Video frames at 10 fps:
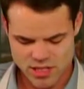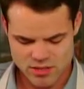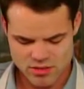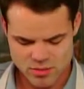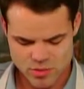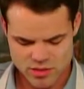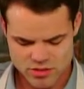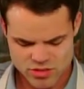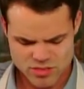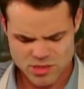net in some
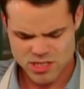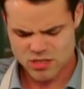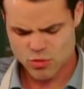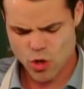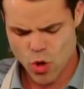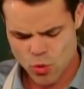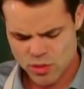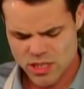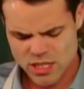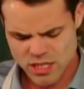ways. There are some kids who are
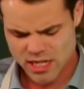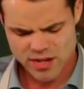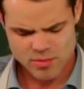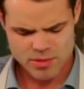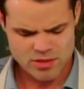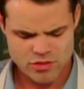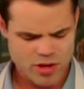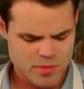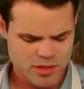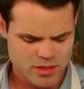only going to care about the
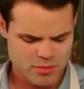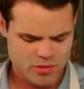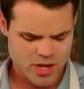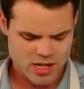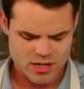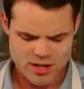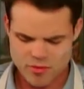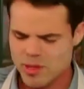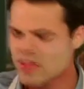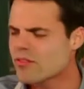drama club. They're not going to
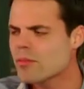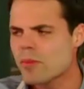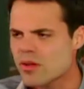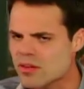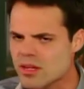ever be on the football